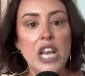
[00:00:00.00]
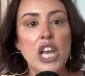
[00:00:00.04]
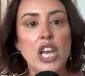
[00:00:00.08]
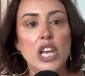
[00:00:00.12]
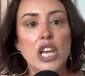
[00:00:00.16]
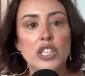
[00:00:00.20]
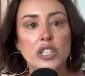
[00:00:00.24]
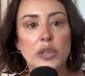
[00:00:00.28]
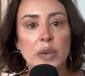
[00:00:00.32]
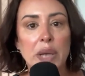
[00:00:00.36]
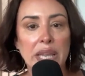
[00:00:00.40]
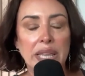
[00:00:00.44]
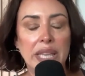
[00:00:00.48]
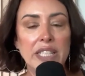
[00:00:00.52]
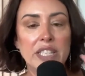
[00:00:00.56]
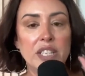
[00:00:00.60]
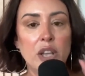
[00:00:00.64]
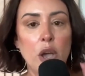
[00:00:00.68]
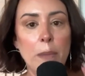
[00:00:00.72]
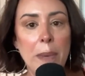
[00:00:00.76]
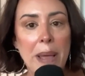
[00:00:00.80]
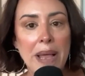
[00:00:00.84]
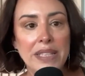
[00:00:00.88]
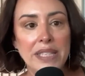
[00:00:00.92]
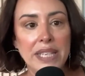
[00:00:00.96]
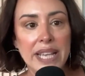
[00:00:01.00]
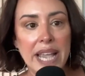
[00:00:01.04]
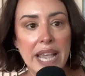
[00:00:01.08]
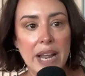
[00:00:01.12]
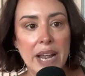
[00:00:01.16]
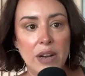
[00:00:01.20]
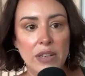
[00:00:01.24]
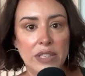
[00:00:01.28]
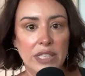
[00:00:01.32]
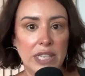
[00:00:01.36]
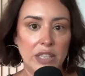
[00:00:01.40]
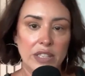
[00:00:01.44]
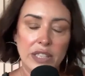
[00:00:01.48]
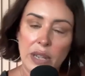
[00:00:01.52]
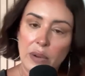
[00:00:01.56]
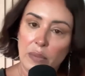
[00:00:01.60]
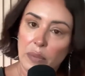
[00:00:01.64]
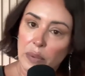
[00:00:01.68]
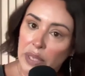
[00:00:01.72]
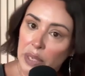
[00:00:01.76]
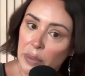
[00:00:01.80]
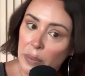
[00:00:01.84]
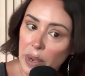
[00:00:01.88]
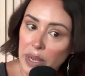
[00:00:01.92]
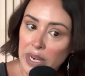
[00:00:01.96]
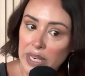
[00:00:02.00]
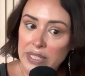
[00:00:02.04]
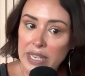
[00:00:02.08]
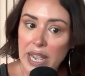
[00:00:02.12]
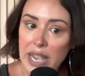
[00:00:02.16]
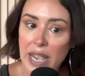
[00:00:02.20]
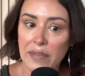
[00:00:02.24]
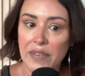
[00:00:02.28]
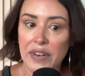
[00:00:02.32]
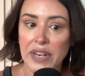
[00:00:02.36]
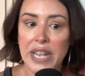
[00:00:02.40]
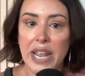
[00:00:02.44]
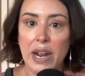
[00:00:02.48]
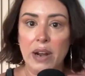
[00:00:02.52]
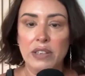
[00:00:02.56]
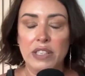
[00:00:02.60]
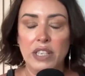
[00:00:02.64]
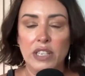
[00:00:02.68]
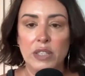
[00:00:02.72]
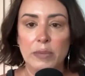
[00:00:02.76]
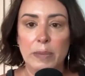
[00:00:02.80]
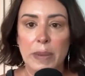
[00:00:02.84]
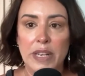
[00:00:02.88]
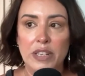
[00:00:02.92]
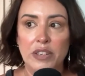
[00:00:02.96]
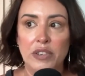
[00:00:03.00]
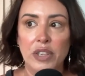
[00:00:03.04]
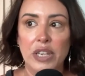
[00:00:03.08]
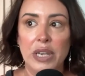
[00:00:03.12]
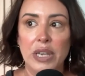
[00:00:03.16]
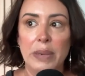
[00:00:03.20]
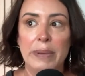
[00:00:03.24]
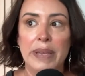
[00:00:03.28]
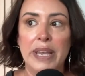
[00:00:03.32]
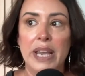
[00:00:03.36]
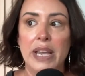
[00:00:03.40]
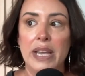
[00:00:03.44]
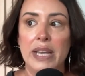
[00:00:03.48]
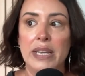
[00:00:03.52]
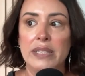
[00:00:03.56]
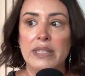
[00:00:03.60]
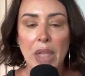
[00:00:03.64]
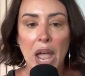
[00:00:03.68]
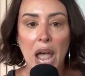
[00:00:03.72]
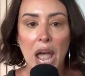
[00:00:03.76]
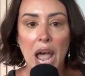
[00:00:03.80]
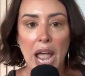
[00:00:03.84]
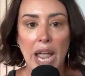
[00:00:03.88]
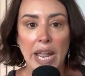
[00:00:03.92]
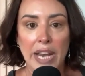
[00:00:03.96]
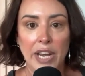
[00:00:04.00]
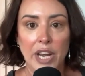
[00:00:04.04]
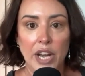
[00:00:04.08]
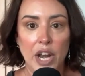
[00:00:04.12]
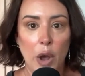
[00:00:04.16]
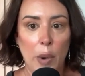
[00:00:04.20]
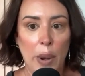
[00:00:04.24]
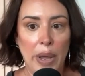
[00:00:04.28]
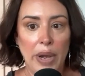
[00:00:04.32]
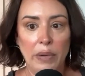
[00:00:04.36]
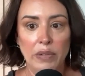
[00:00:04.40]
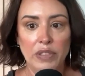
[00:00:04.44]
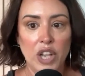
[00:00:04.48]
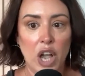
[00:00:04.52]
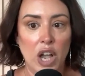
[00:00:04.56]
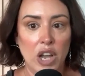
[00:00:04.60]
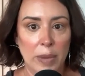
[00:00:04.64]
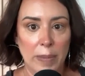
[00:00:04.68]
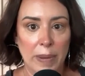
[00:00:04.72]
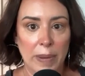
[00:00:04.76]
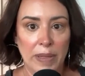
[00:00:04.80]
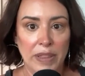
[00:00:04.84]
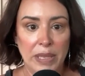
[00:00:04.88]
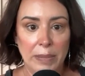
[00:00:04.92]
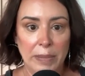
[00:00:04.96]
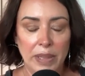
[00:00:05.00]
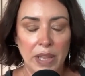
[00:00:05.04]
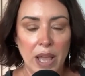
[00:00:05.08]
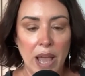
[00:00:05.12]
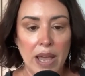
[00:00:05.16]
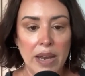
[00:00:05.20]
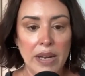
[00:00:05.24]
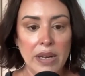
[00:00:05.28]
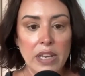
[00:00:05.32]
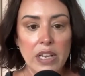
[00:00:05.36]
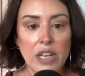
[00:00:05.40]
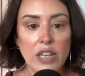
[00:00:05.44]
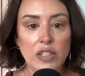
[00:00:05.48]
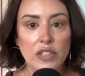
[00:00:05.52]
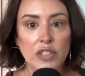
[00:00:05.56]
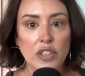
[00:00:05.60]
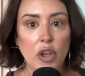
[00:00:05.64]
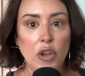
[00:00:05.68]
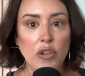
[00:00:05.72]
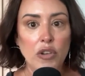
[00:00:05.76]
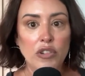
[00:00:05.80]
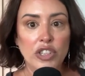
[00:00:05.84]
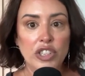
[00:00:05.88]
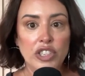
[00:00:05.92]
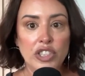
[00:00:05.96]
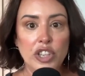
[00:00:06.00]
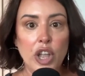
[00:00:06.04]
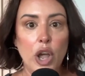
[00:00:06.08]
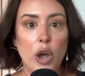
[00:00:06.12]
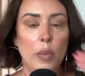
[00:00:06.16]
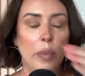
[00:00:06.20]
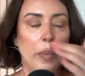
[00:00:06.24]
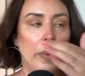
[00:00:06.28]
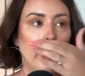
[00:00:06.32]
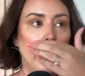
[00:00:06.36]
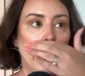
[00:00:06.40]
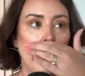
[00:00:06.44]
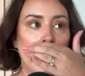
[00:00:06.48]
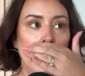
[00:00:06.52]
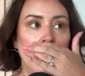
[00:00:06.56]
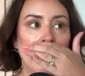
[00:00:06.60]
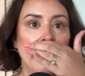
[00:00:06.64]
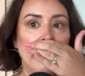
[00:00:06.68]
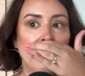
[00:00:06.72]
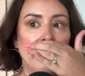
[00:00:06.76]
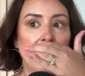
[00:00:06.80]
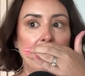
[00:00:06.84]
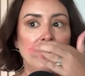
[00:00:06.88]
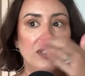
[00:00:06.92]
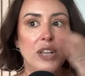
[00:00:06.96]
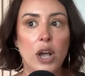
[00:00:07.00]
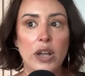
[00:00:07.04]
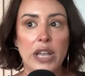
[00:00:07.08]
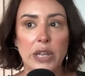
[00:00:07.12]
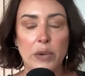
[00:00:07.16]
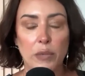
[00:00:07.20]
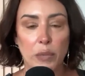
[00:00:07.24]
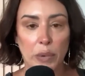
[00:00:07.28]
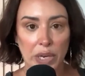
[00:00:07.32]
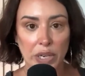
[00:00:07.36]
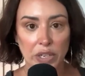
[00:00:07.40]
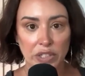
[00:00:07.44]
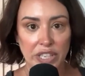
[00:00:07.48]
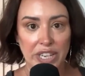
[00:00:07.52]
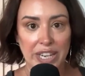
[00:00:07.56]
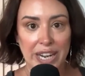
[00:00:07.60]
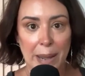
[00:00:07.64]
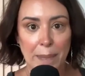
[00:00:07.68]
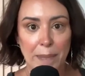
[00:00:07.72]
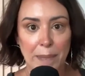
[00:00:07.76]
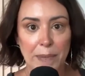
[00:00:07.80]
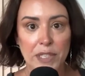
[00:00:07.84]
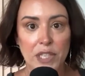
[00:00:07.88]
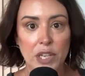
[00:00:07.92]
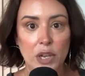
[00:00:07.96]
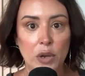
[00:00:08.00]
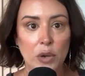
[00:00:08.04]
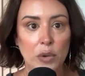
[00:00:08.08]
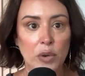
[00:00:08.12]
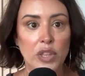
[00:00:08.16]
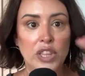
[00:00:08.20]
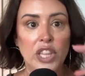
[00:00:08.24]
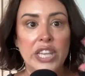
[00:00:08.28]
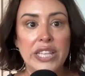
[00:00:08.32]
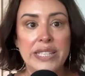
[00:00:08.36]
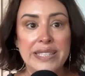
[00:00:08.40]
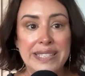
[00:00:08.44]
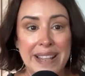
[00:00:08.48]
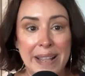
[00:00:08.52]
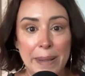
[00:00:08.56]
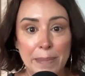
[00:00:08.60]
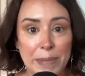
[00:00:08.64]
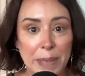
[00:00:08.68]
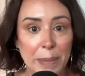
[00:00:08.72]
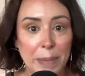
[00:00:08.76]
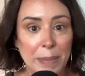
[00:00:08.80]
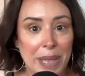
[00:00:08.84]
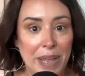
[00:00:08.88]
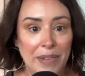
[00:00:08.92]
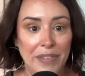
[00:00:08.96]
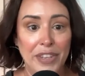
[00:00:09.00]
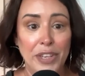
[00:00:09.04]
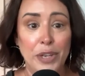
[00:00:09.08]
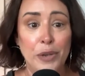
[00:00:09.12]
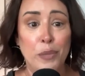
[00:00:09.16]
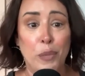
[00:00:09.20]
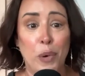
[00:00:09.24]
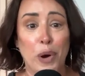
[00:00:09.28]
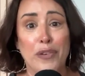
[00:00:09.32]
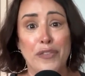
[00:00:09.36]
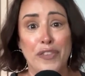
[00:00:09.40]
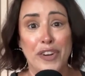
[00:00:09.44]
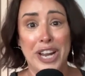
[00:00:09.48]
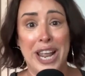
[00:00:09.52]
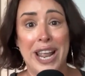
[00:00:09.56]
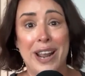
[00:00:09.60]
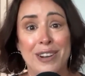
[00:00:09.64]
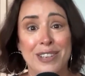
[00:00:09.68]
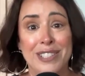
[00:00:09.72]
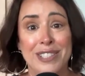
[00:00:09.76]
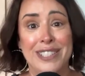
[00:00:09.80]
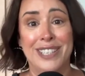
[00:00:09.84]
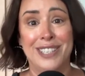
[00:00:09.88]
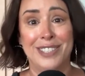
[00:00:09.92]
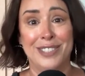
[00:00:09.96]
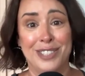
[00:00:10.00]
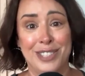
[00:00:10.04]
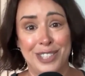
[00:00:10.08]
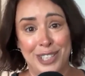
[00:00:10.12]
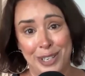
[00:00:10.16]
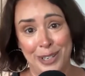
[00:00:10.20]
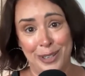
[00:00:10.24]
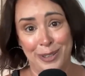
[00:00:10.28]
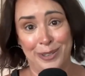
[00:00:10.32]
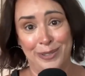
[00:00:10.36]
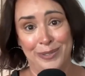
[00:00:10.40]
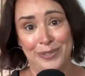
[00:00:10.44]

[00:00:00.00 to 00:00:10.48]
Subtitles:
So again, let's go back to carousels. I really wanted to dive into carousels majorly because I know I don't talk about them a lot. So just know, even if I'm talking reels on an episode, the tips I'm giving you work for carousels too.